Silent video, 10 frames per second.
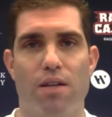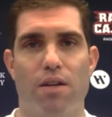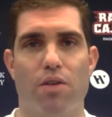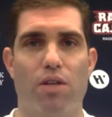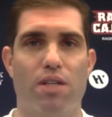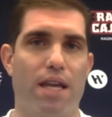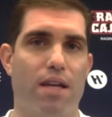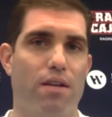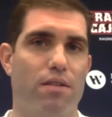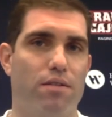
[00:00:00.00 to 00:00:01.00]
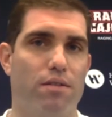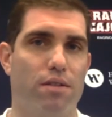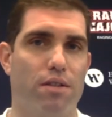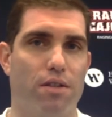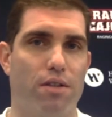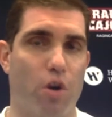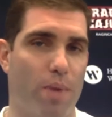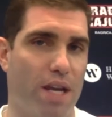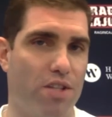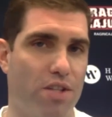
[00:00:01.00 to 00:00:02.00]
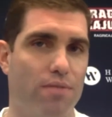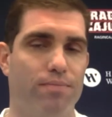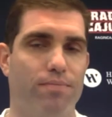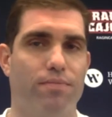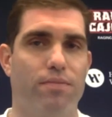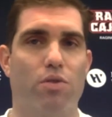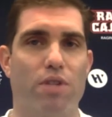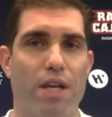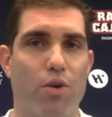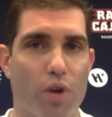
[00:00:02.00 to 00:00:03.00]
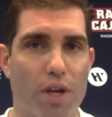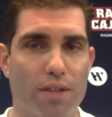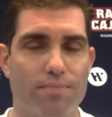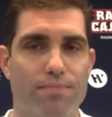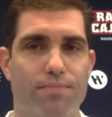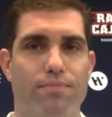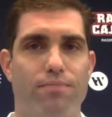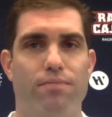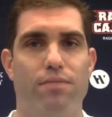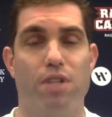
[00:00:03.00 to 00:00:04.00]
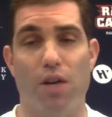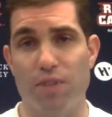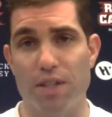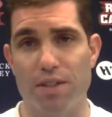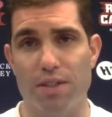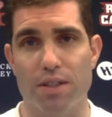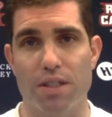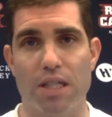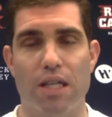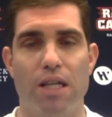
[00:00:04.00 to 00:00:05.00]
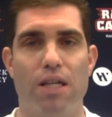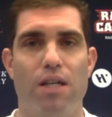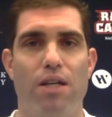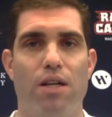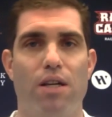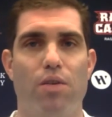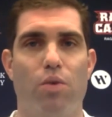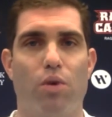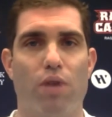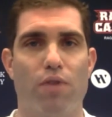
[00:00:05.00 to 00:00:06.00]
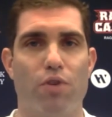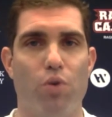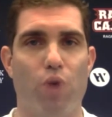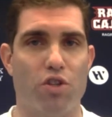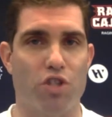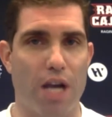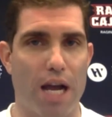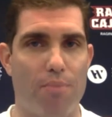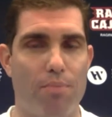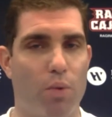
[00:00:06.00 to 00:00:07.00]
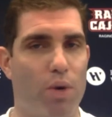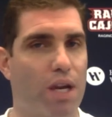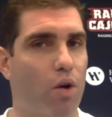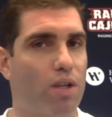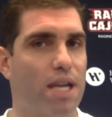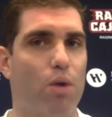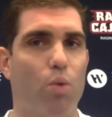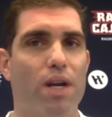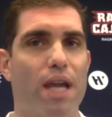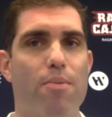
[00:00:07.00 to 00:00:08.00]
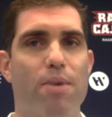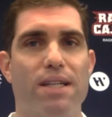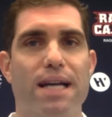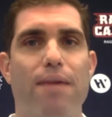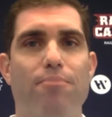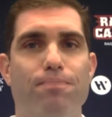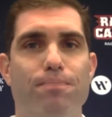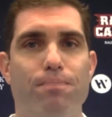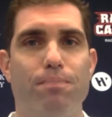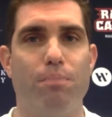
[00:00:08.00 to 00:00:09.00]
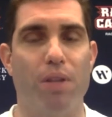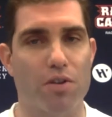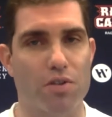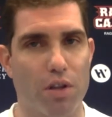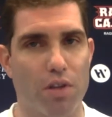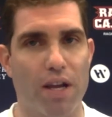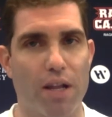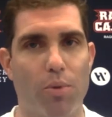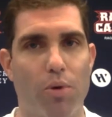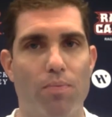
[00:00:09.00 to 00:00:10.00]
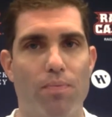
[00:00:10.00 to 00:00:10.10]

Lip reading: They're going to take determination. They're going to take grit, toughness. We're going to have to do our job, and we can only take it one game at a time. But they're still available.